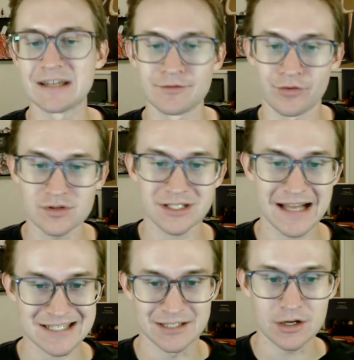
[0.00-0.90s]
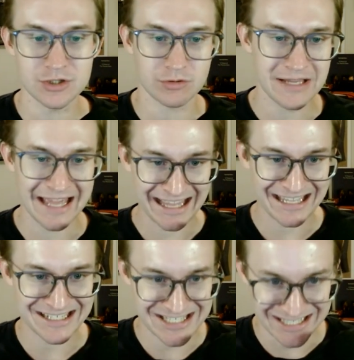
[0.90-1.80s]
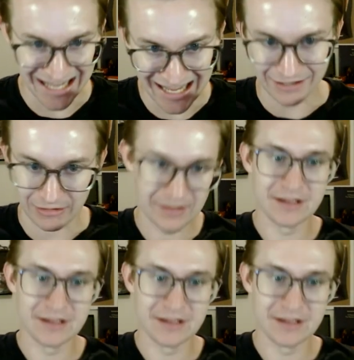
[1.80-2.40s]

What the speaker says: in first-class luxury and style.